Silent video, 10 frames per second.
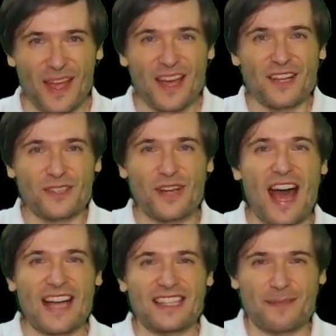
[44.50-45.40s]
So
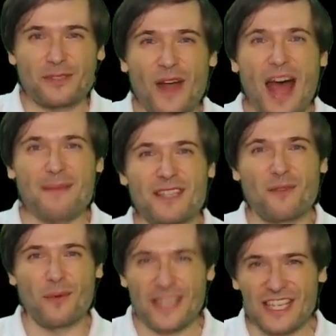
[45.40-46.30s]
guys, subscribe to the
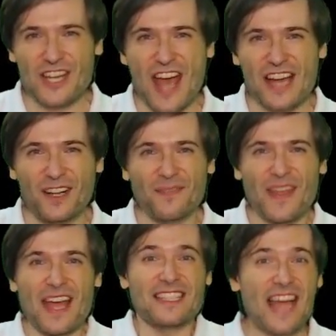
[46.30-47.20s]
Wiki channel.
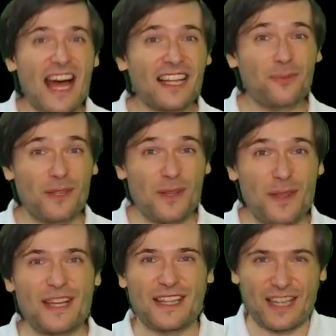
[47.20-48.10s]
Tell us what you
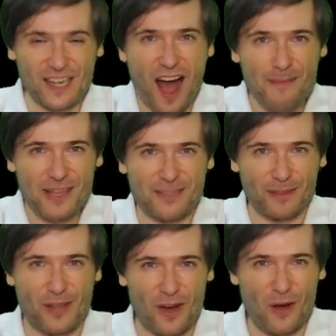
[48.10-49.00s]
think in the comments
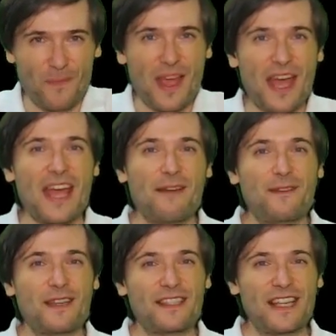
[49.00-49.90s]
below if
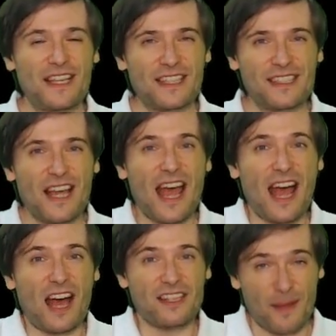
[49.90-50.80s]
this is
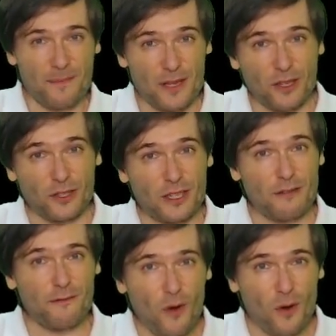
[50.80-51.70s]
something you're looking
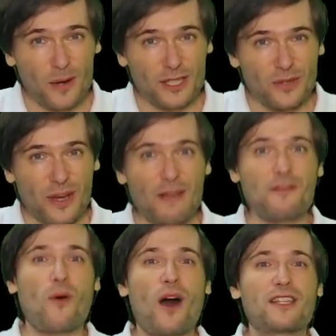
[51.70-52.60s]
forward to, and if
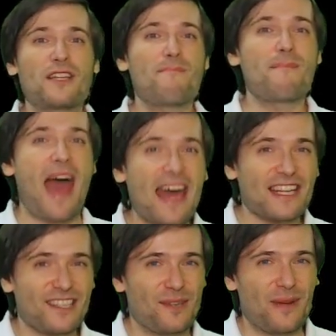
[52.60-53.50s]
you want to
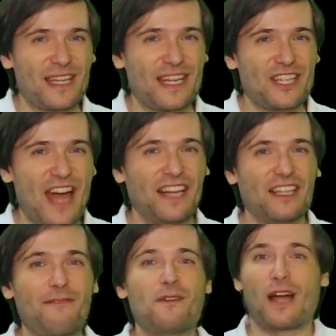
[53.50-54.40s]
manage the Wiki channel,
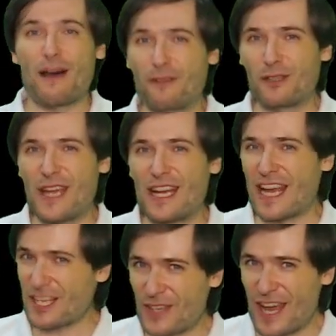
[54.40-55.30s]
if you love creating
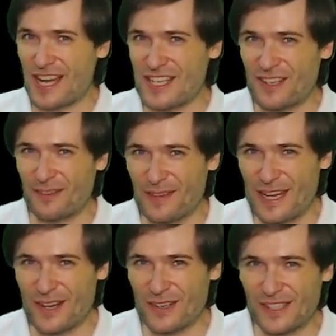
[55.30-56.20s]
educational
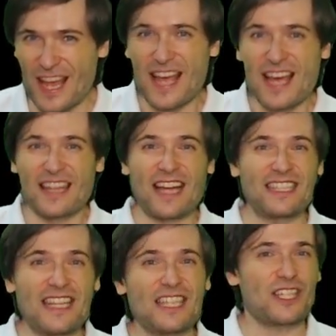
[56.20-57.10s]
videos that
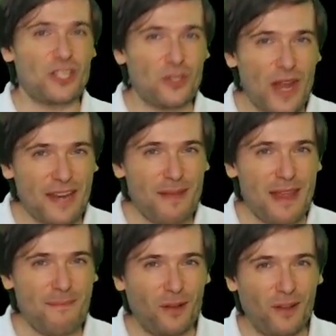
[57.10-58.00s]
teach and train
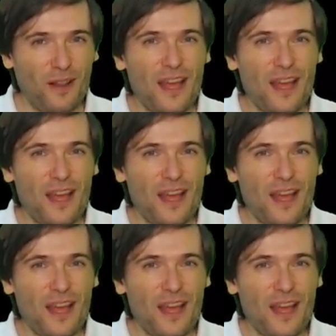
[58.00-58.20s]
people,